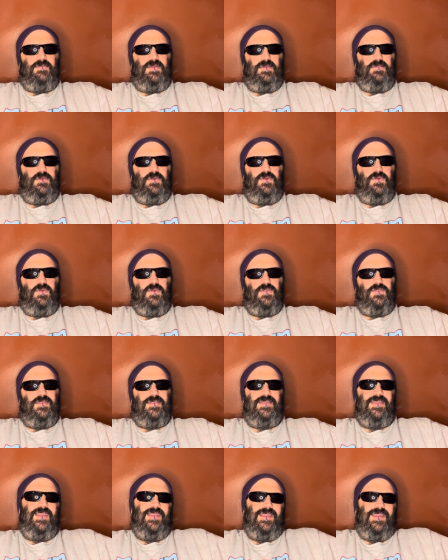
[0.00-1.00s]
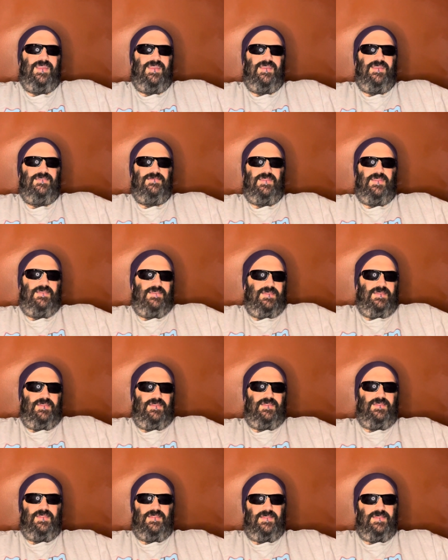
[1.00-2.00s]
people who are just like, eh, no, no,
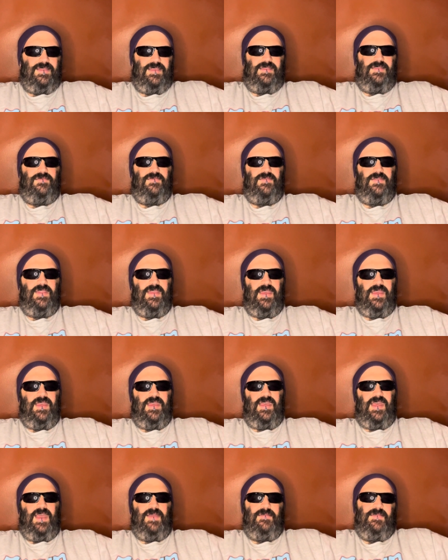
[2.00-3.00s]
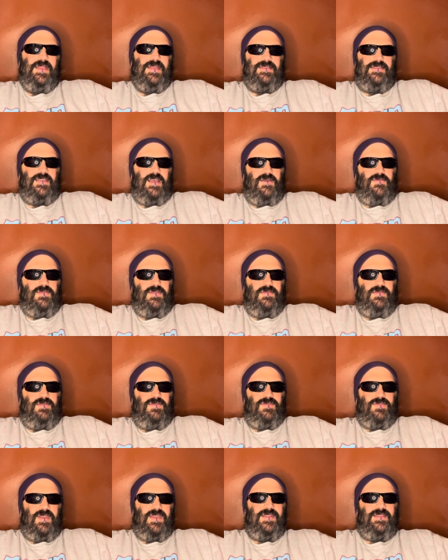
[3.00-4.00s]
it didn't. I mean, I saw what it was
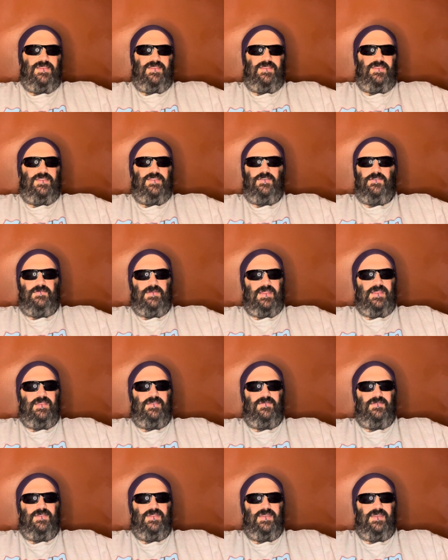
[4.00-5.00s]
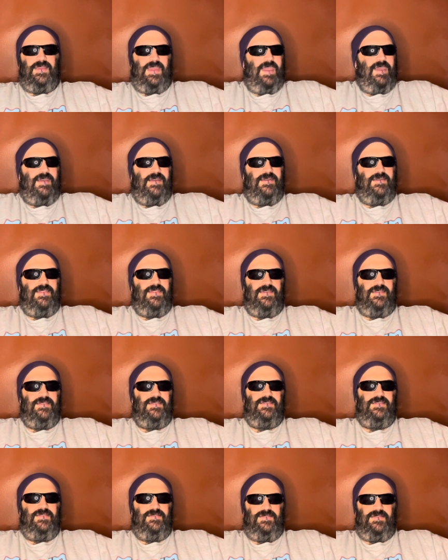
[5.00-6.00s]
trying to do. I don't really care.
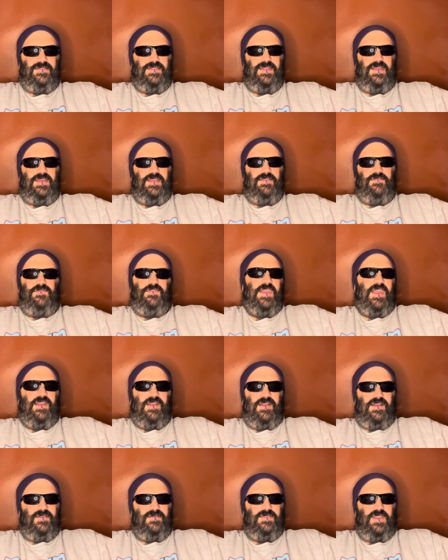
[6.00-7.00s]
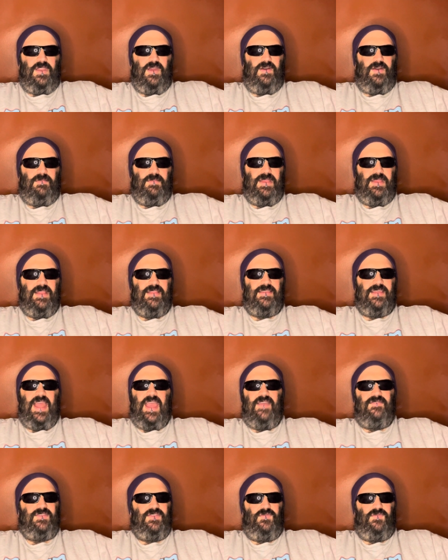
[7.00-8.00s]
Fair, you know. I mean, it's gonna
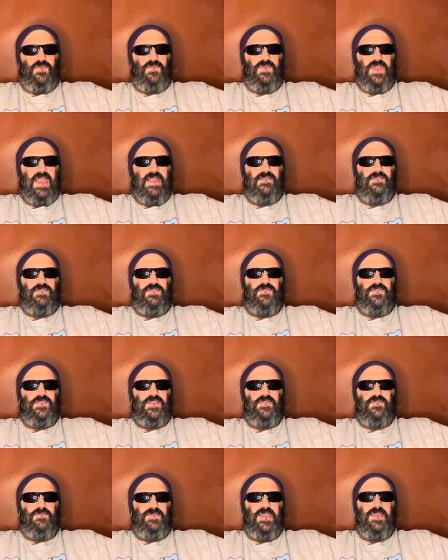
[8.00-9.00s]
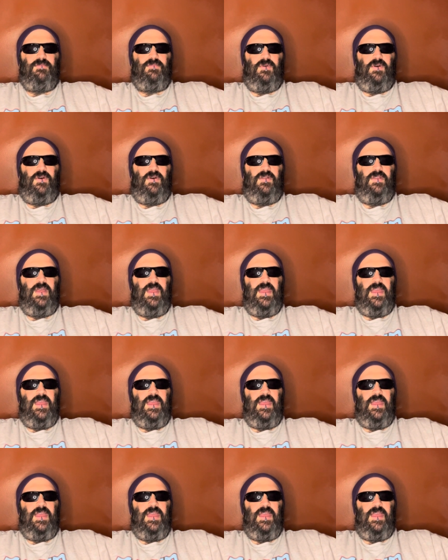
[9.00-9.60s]
have different reactions for different people.